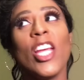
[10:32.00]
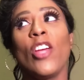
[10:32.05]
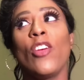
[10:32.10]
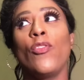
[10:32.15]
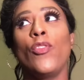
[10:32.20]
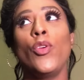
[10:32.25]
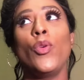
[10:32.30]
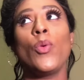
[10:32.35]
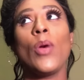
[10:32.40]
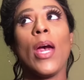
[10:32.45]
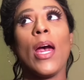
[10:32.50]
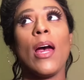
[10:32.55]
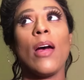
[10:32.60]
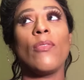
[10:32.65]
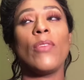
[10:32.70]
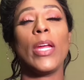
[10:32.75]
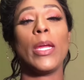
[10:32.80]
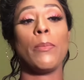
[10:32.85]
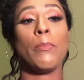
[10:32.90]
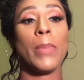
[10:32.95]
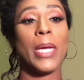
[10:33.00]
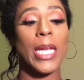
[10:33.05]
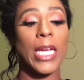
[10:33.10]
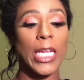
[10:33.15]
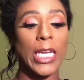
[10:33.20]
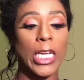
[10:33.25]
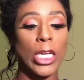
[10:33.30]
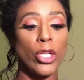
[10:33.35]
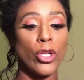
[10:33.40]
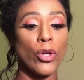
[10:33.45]
If you have a
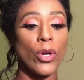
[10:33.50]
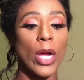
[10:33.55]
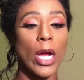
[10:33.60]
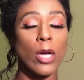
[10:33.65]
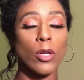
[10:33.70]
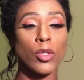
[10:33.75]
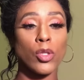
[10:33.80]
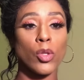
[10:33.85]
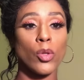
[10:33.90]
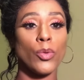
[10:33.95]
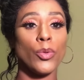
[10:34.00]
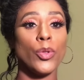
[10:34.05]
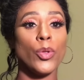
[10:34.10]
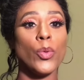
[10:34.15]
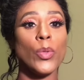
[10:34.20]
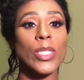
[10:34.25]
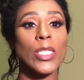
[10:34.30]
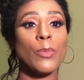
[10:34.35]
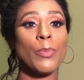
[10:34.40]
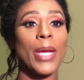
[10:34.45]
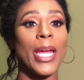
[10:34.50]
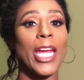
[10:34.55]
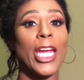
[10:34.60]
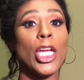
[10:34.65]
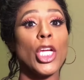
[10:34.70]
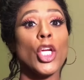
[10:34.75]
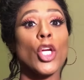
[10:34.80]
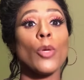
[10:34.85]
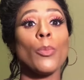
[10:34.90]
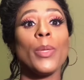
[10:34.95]
man in your household who is
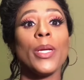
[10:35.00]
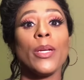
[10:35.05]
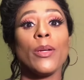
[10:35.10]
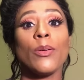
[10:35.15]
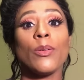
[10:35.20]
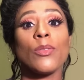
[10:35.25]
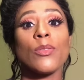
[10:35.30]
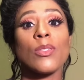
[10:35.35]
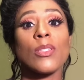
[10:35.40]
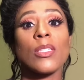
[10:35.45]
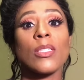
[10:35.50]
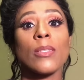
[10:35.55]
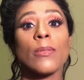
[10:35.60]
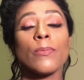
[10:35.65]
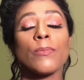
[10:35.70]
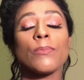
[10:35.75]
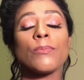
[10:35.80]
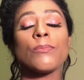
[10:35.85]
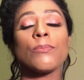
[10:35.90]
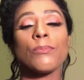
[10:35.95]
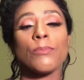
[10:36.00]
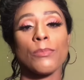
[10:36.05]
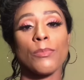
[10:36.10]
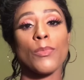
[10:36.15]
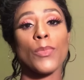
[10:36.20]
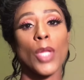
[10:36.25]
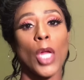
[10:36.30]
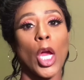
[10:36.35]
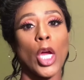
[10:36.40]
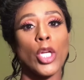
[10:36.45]
paying your bills,
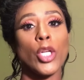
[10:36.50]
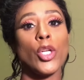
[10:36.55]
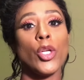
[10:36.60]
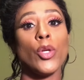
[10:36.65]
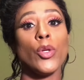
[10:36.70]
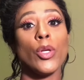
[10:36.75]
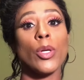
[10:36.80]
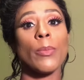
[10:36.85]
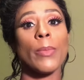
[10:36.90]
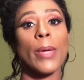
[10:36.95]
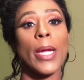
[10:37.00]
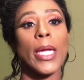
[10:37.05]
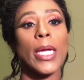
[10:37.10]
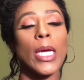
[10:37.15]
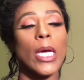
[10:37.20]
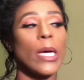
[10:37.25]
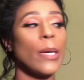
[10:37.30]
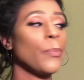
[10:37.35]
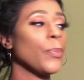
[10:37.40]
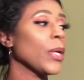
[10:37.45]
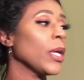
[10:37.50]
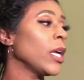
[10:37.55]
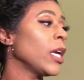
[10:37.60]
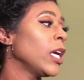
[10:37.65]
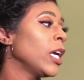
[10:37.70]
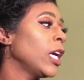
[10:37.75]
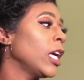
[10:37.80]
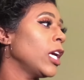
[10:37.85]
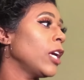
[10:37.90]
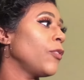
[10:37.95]
do your makeup.
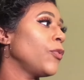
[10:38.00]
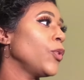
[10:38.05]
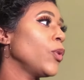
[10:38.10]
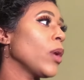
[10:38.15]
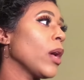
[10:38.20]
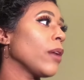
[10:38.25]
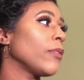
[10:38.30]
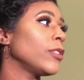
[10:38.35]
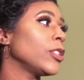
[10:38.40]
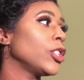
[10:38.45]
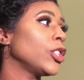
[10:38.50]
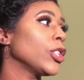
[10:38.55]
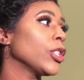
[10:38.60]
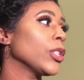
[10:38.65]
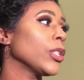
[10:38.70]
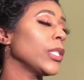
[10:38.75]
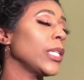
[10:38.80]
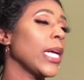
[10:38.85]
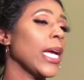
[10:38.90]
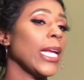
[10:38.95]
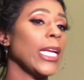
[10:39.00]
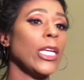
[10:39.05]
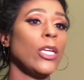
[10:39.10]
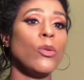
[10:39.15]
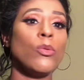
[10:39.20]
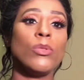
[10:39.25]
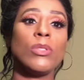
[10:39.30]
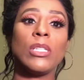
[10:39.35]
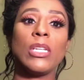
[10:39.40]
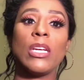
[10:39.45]
If you have a sugar daddy
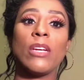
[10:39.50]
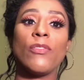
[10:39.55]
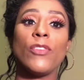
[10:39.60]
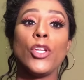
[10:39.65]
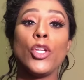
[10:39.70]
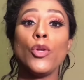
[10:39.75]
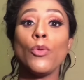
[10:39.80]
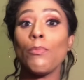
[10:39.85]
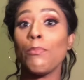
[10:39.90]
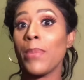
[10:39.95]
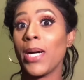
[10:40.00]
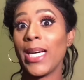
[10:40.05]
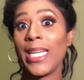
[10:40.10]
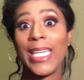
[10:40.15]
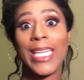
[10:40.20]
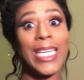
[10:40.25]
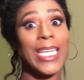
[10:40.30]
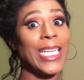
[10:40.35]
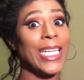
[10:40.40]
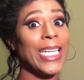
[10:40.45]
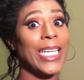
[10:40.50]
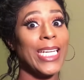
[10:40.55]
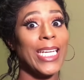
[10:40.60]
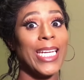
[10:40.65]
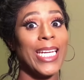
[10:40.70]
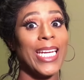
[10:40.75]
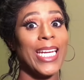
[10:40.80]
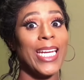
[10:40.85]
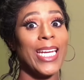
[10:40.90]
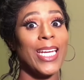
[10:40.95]
who's giving you money
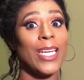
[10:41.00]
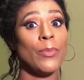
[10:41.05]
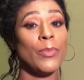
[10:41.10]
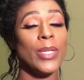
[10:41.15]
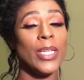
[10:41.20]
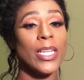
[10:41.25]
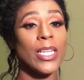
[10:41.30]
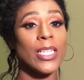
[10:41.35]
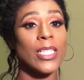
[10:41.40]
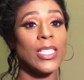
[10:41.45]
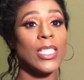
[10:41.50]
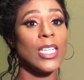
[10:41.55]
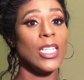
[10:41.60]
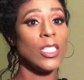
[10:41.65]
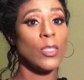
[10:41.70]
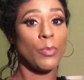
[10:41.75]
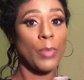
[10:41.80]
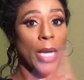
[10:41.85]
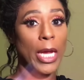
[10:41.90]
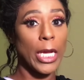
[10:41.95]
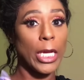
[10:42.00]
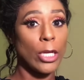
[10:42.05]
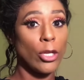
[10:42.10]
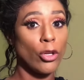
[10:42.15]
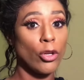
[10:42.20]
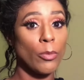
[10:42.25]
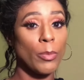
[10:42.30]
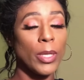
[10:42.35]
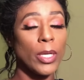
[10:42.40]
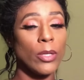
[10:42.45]
because he's paying
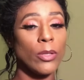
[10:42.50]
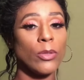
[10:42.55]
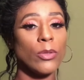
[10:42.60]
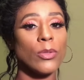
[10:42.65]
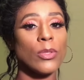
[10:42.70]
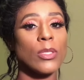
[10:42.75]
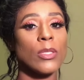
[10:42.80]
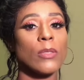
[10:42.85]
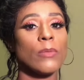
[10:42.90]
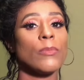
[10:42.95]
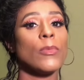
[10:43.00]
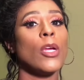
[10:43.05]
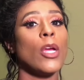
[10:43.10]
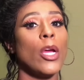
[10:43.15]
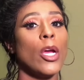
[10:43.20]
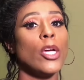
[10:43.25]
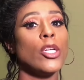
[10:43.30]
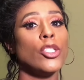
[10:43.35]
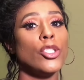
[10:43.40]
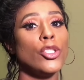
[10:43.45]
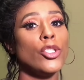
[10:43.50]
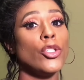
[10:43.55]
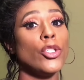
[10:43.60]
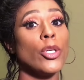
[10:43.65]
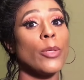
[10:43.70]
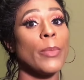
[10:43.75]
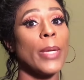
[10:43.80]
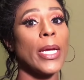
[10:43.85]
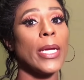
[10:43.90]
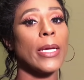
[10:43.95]
your bills, do
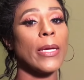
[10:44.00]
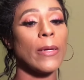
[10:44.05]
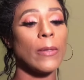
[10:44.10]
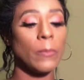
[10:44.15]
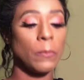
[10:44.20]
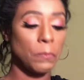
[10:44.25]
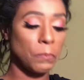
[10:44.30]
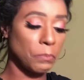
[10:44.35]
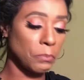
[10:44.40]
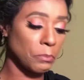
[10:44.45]
your makeup.